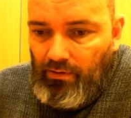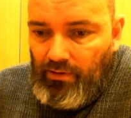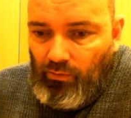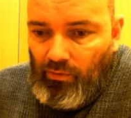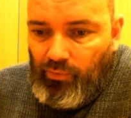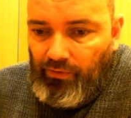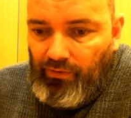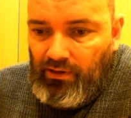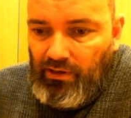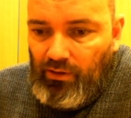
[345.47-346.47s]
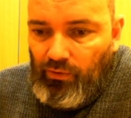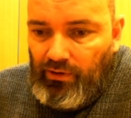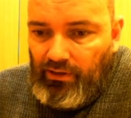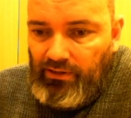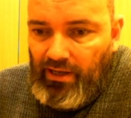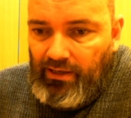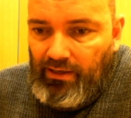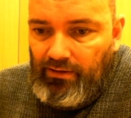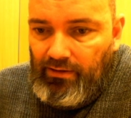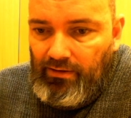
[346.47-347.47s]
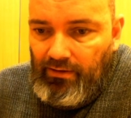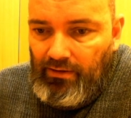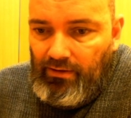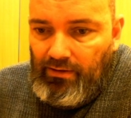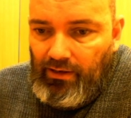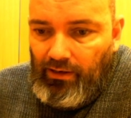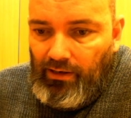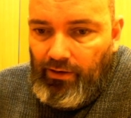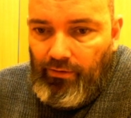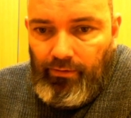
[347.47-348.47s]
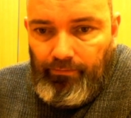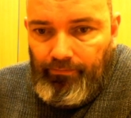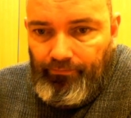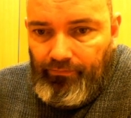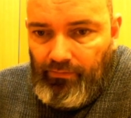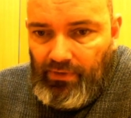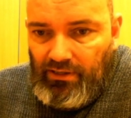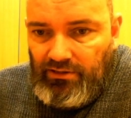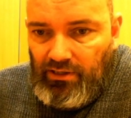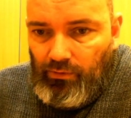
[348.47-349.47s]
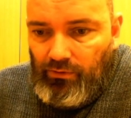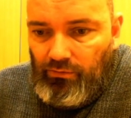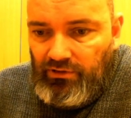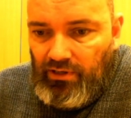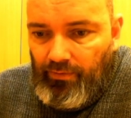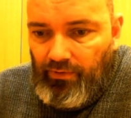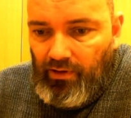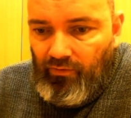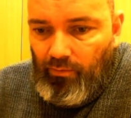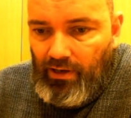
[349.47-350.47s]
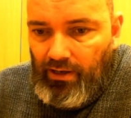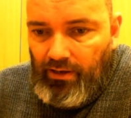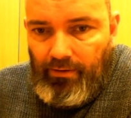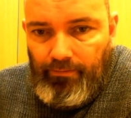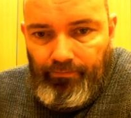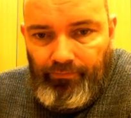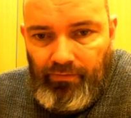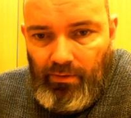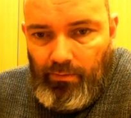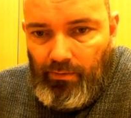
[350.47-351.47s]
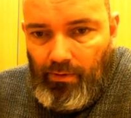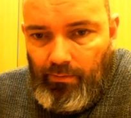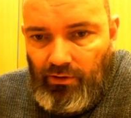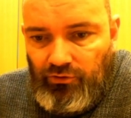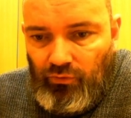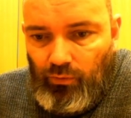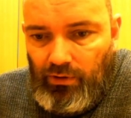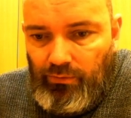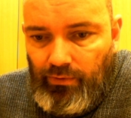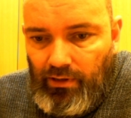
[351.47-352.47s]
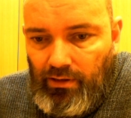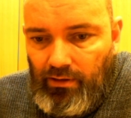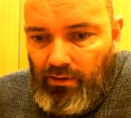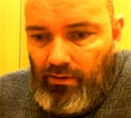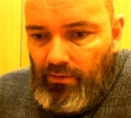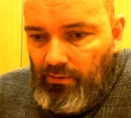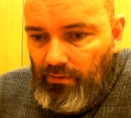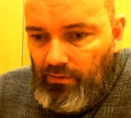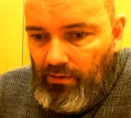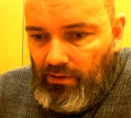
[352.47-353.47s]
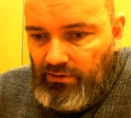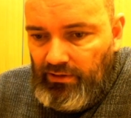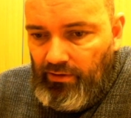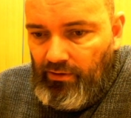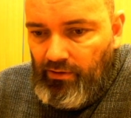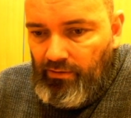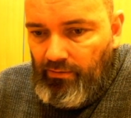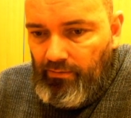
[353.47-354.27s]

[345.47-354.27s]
Then we bring the king, we can attack it. And later, let's say we do something here for black. I'm, I'm not sure what really. Let's say here.